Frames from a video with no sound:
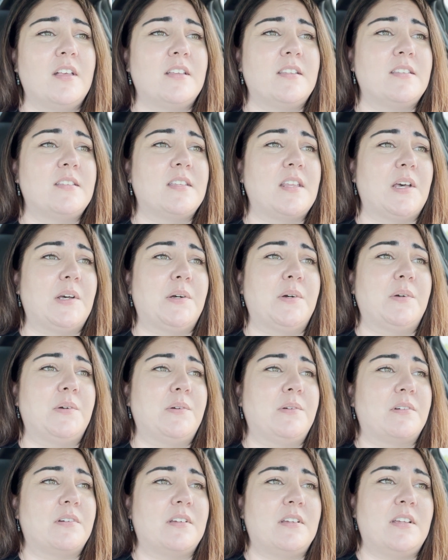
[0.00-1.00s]

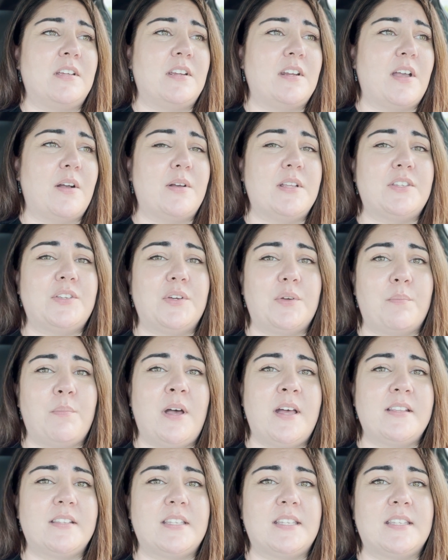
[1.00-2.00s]
So, you know, it took
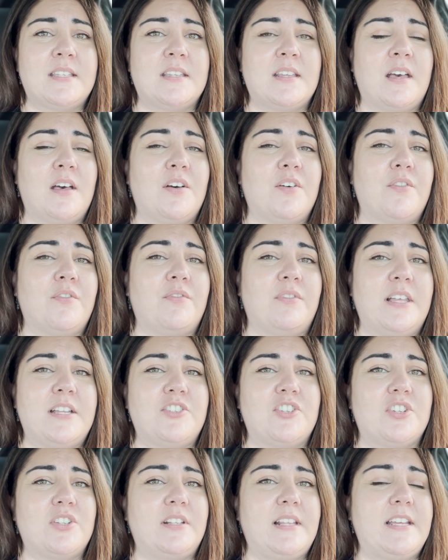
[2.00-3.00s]
months of
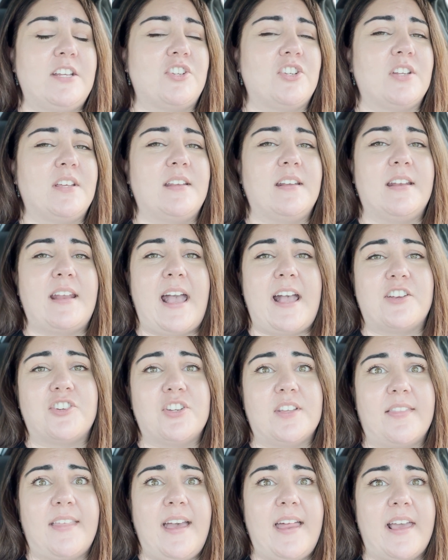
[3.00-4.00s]
legislation and
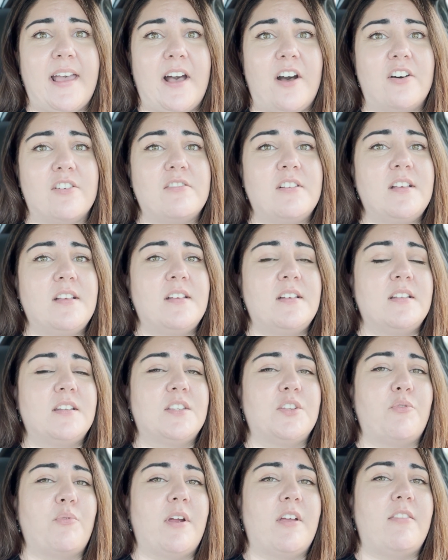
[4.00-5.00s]
hashing that out
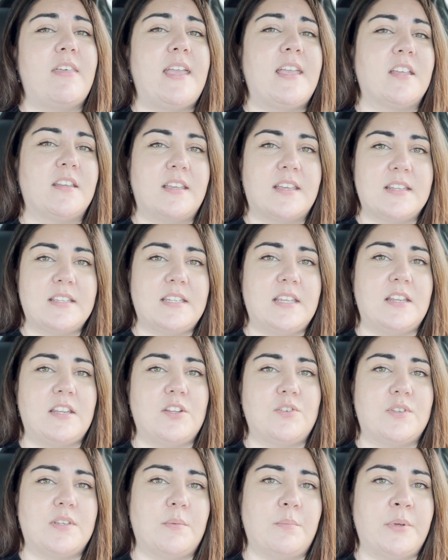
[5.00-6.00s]
to where they could
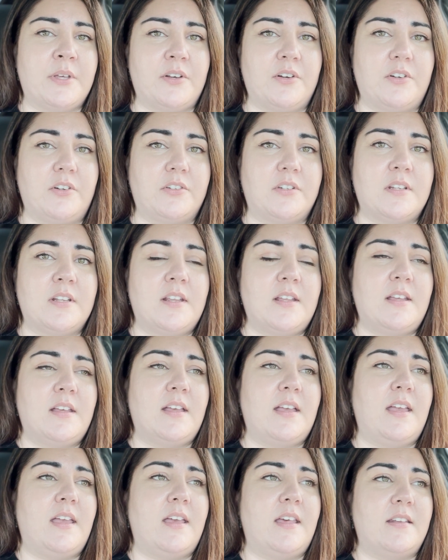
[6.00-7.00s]
continue to build,
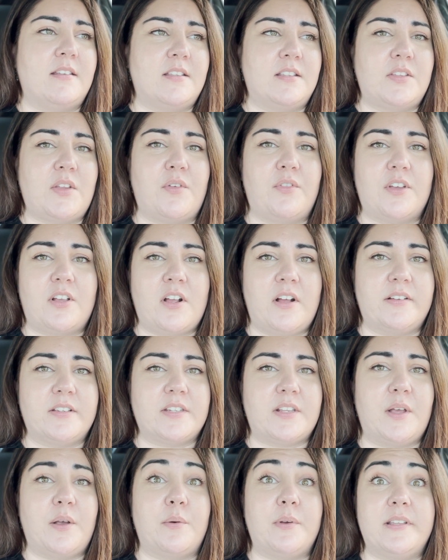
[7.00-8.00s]
and so the
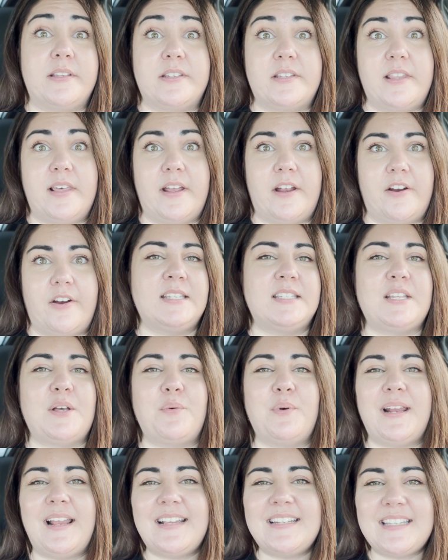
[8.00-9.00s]
Costco is there. So
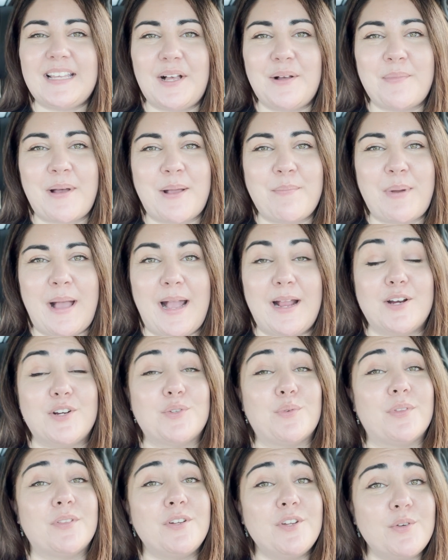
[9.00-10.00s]
what I tell my buyers
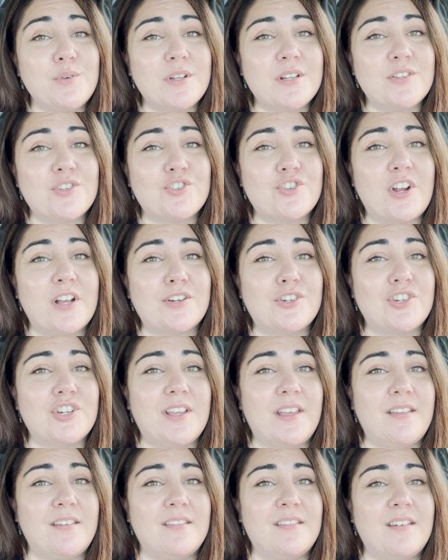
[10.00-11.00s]
with new
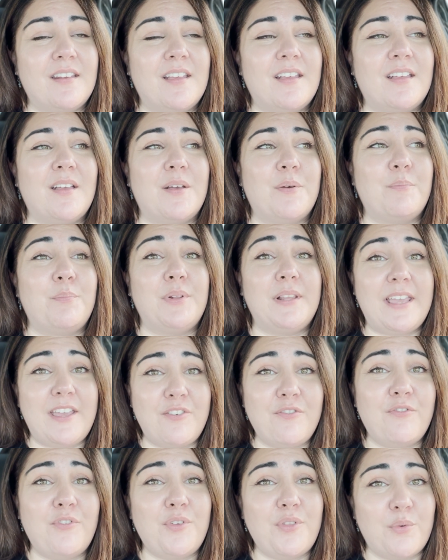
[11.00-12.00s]
construction,
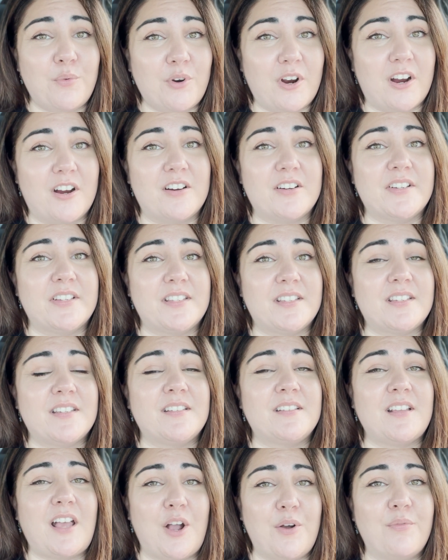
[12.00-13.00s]
plan for the worst,
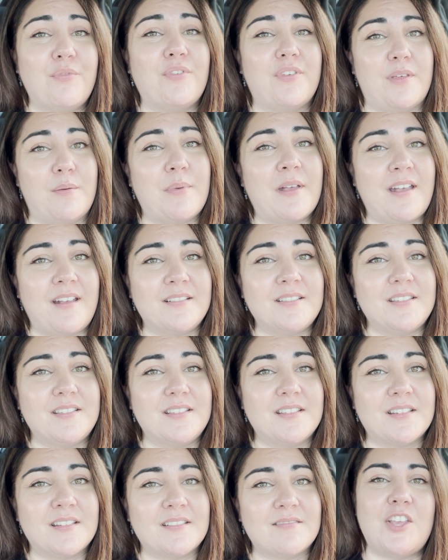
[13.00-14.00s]
hope for the
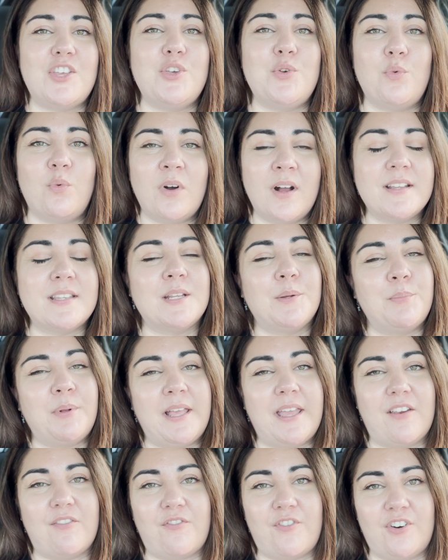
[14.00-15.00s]
best. You want to
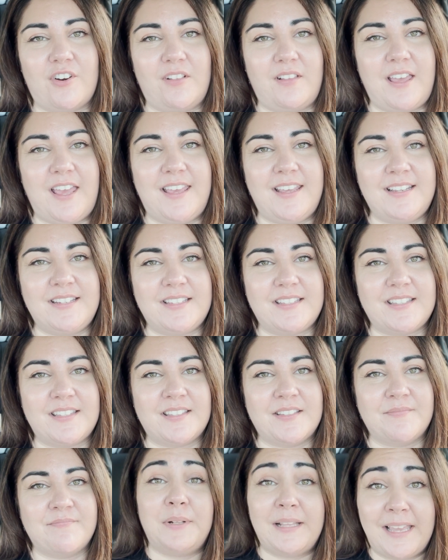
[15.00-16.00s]
plan for delays,
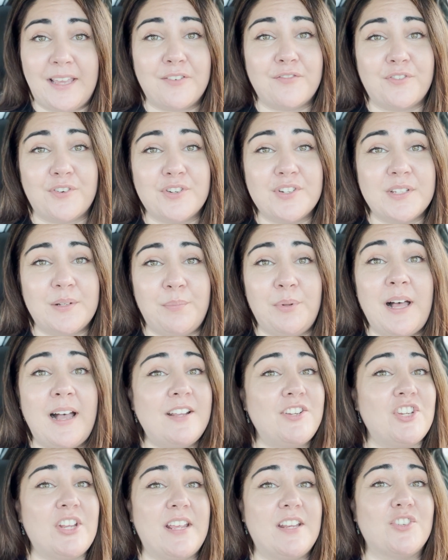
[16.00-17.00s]
plan for supply
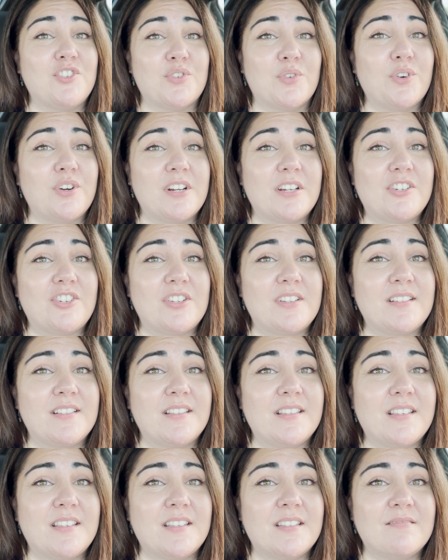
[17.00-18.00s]
chain
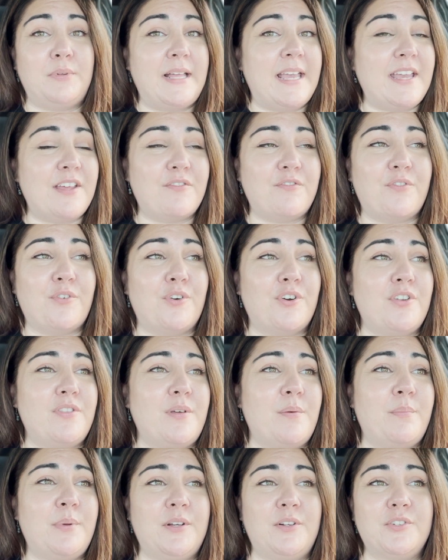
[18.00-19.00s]
shortages, plan for
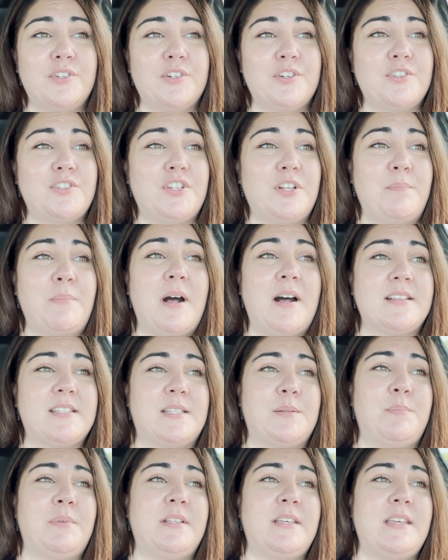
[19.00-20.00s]
the builder to
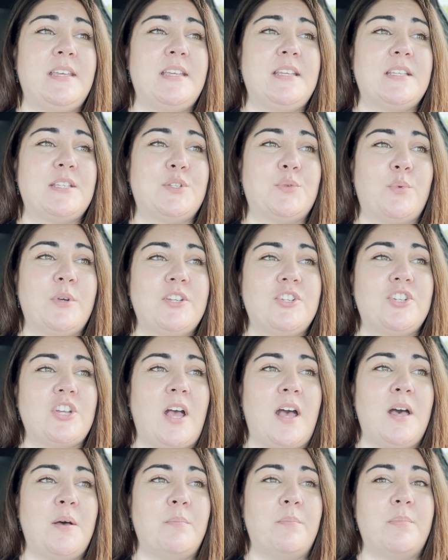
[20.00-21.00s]
possibly switch
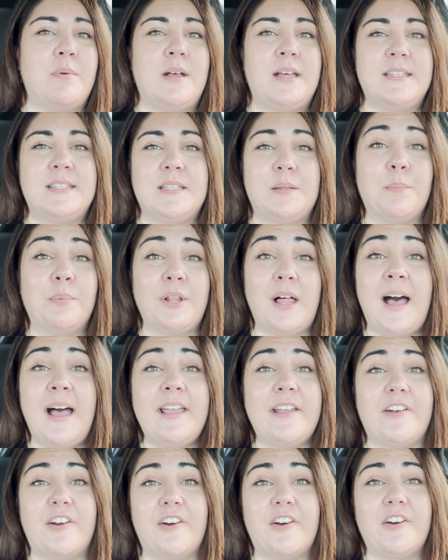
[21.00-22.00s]
up a
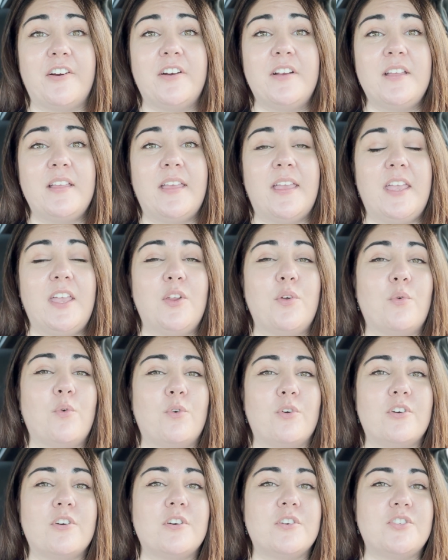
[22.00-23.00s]
supplier in
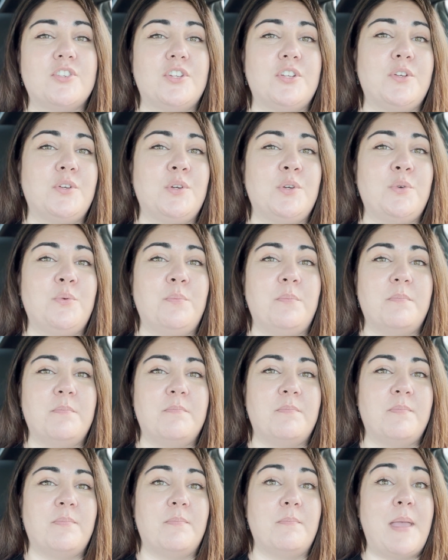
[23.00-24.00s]
order to
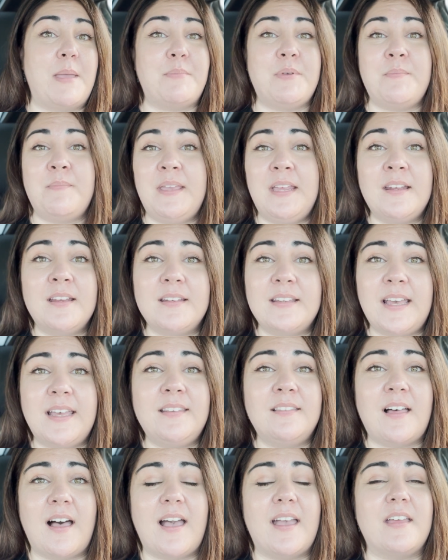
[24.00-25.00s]
maybe meet a
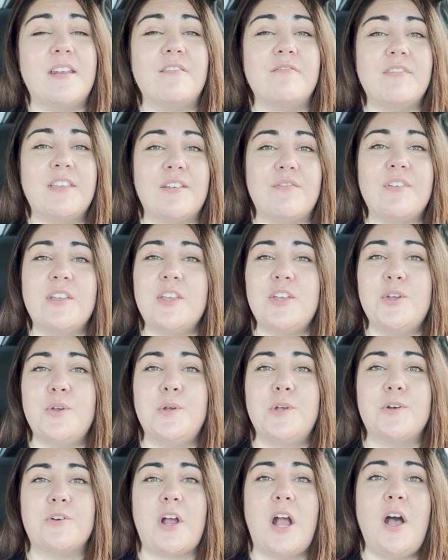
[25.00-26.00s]
deadline of giving you
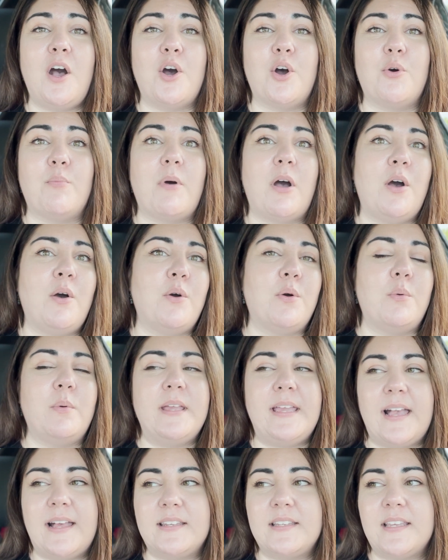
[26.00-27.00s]
your home. Oh,
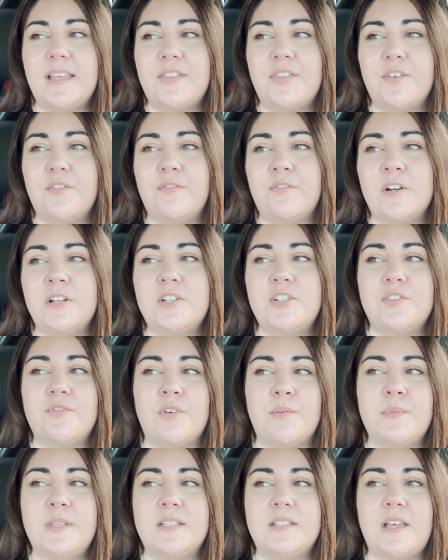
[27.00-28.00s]
we had to get the fridge
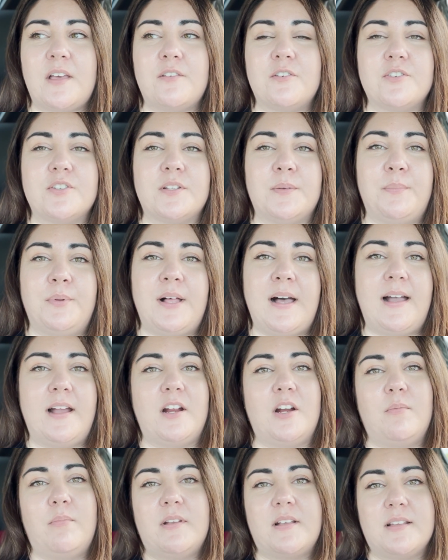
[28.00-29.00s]
from this other
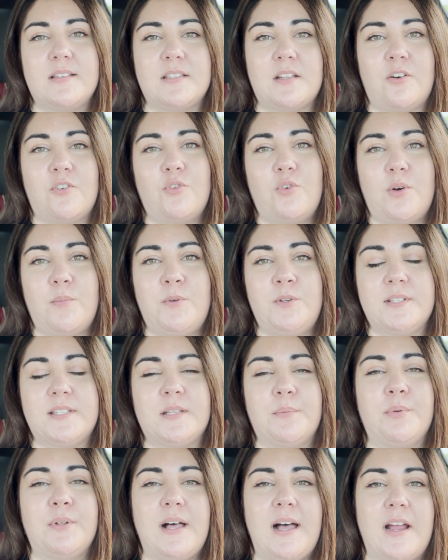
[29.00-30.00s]
supplier because our normal
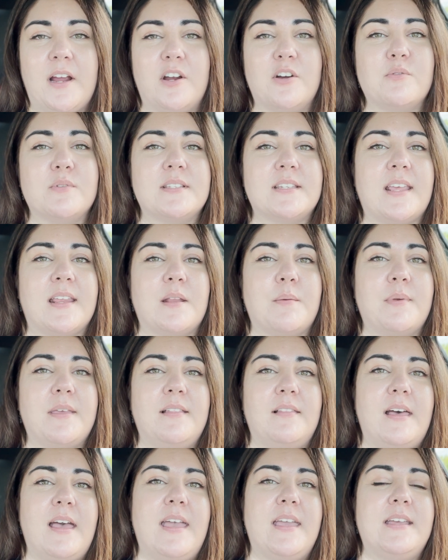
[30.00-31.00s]
supplier was going to be
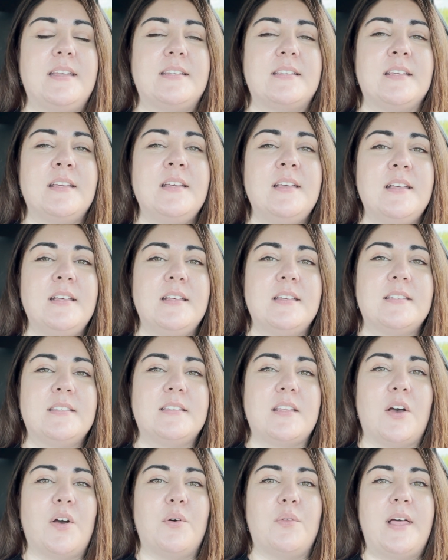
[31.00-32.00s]
late.
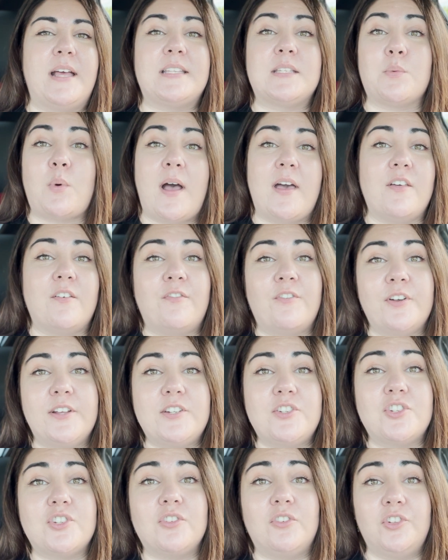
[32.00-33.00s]
So that's why the
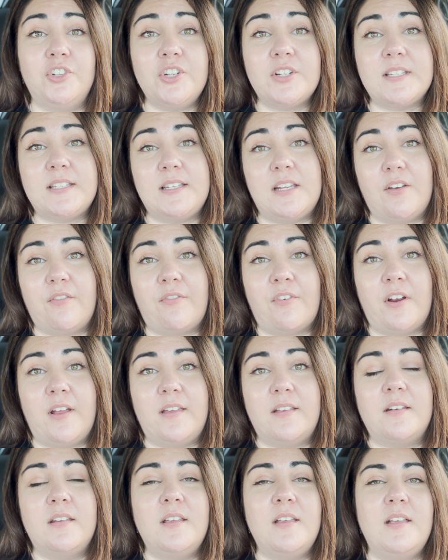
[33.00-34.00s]
fridge looks different.